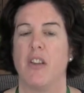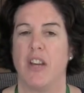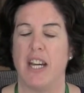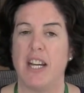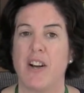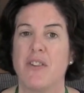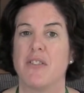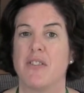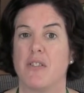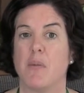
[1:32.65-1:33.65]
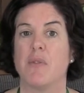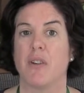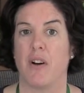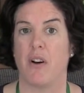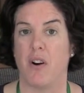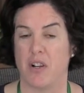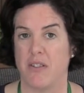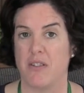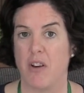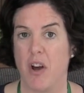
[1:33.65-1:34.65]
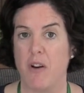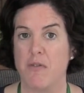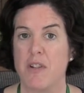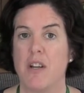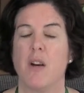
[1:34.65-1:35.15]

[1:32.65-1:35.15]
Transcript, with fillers: that ecosystems are conserved,